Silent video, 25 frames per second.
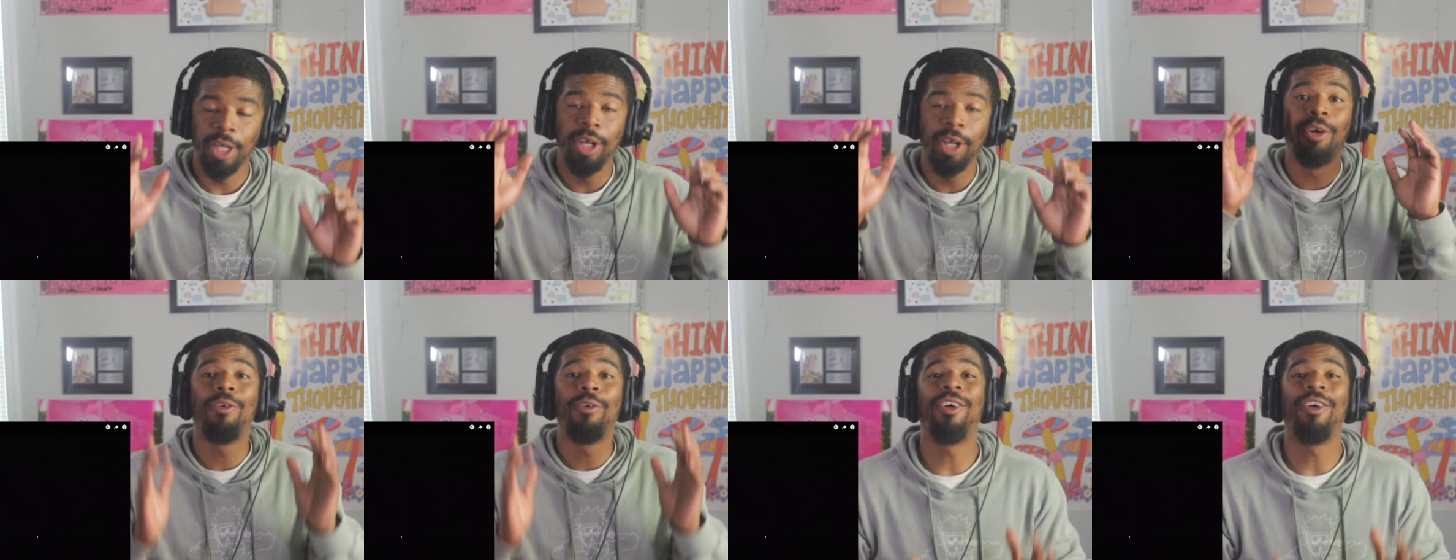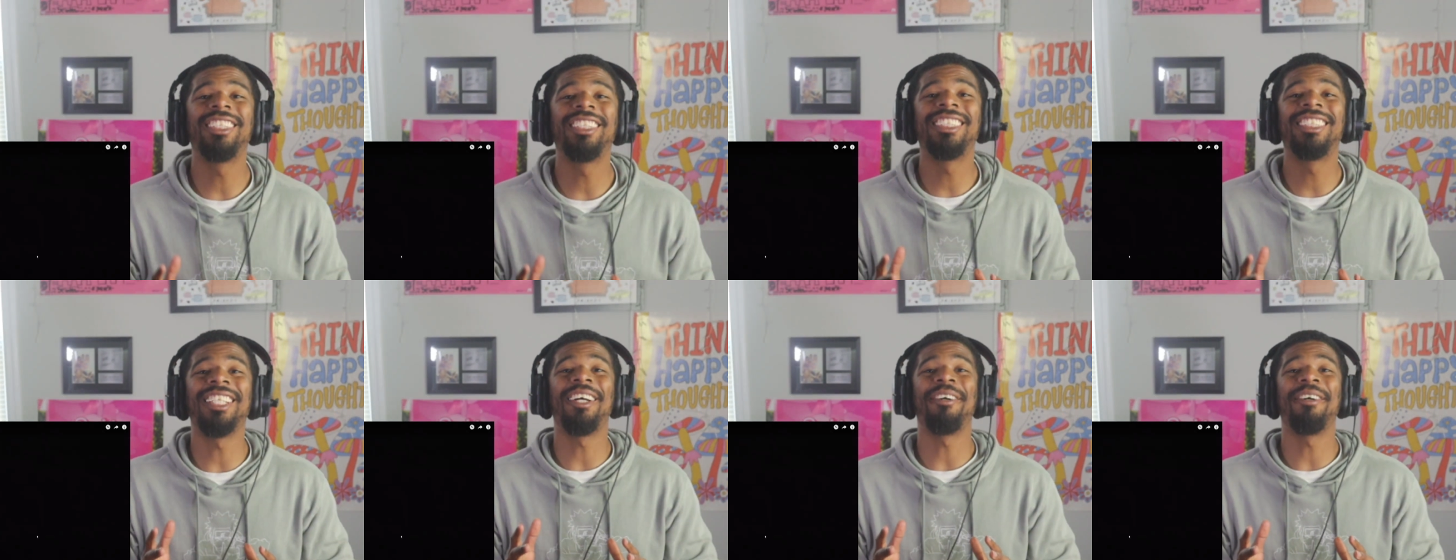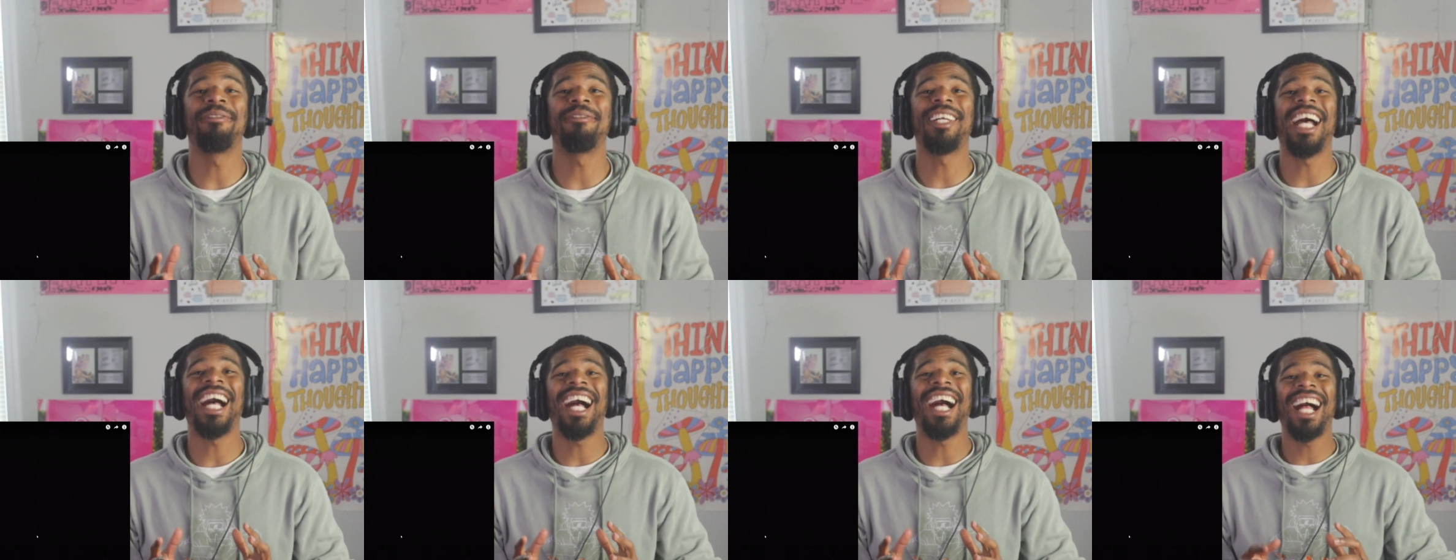What's up,
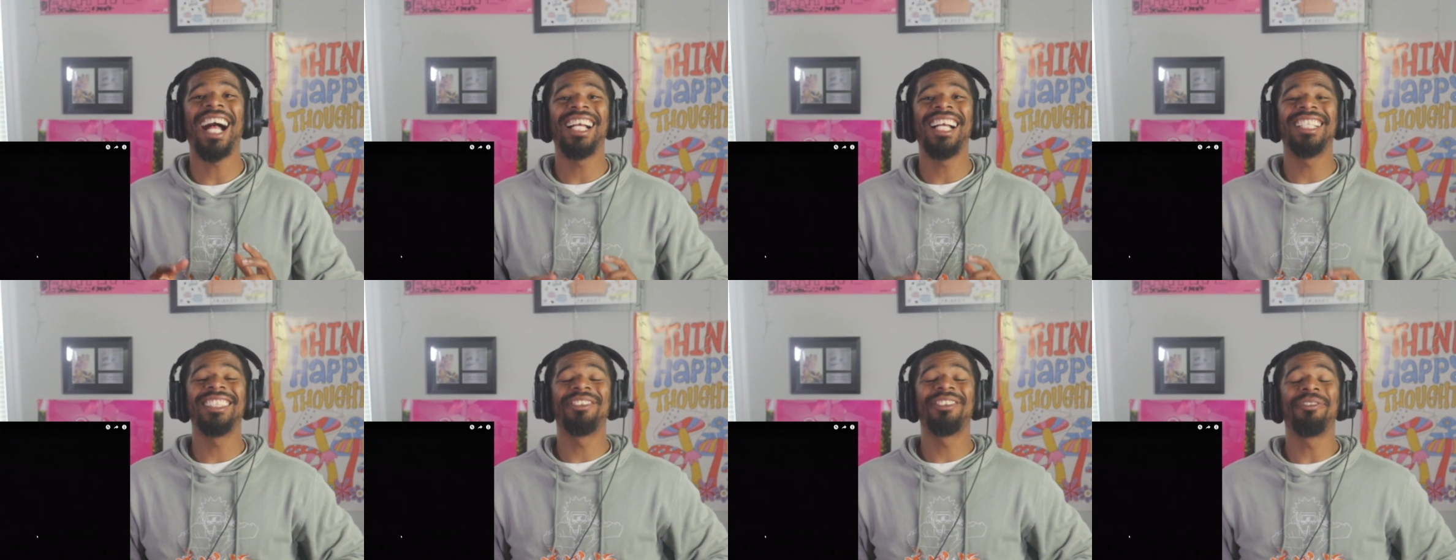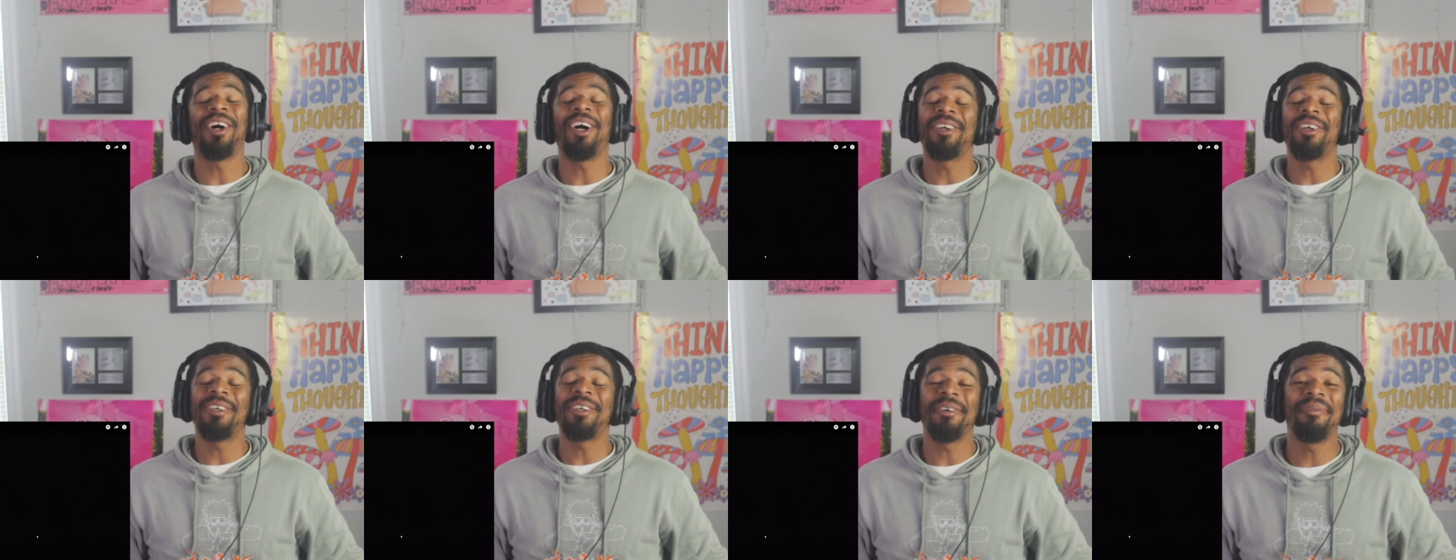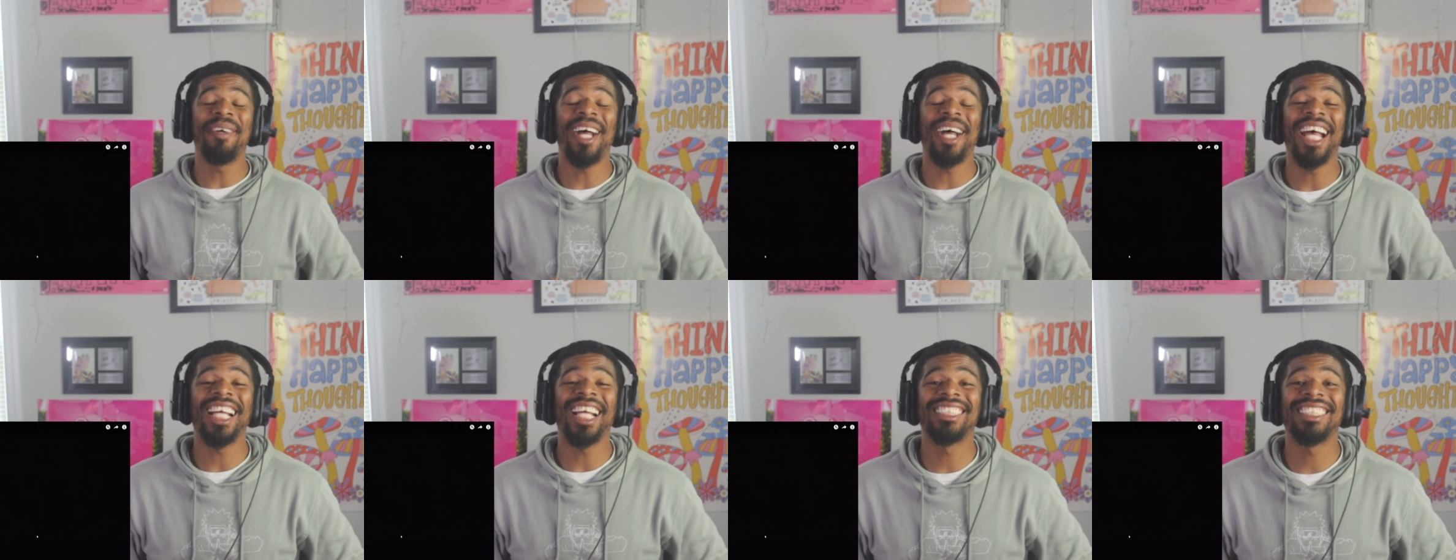guys? Welcome
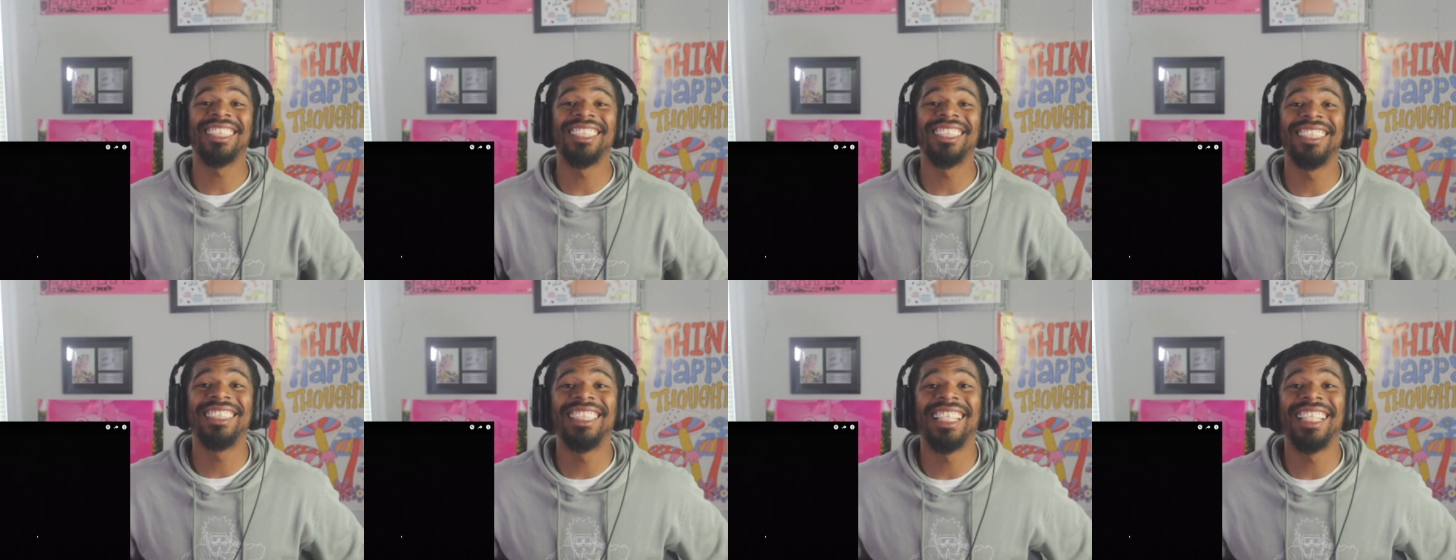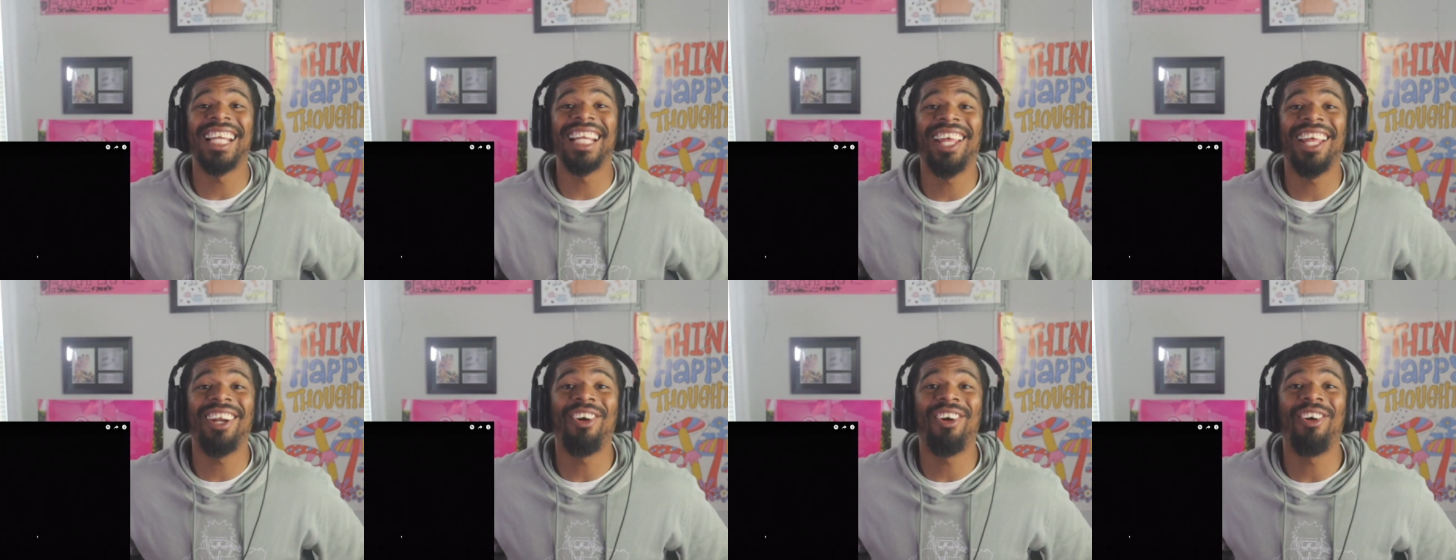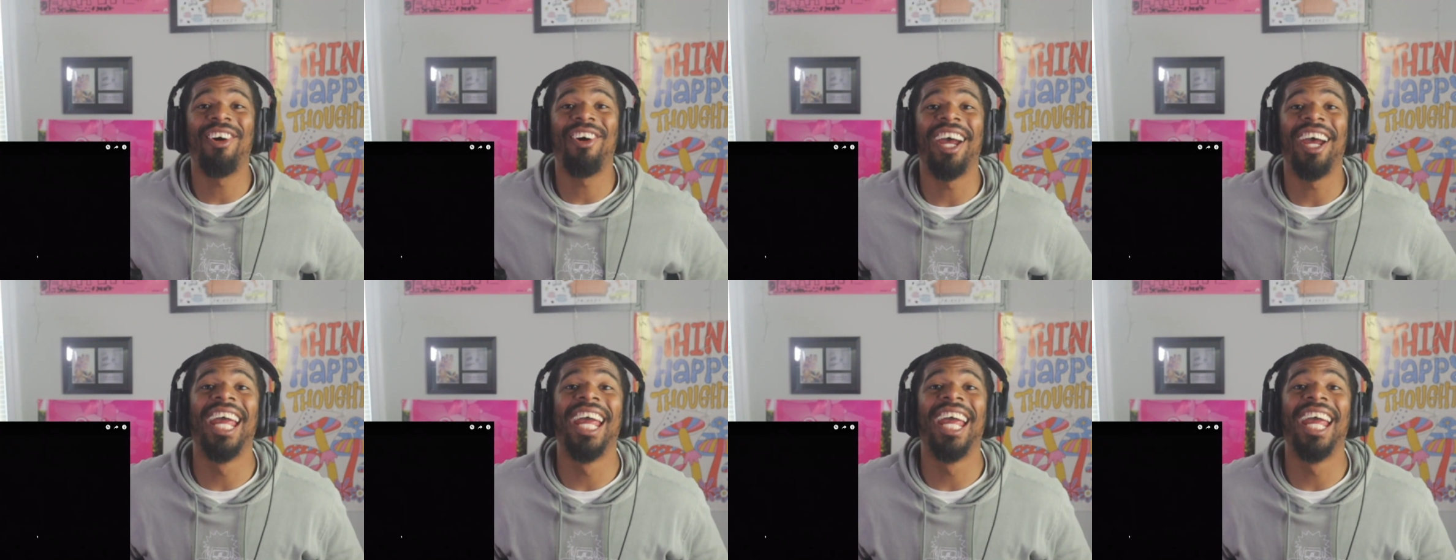back to the channel.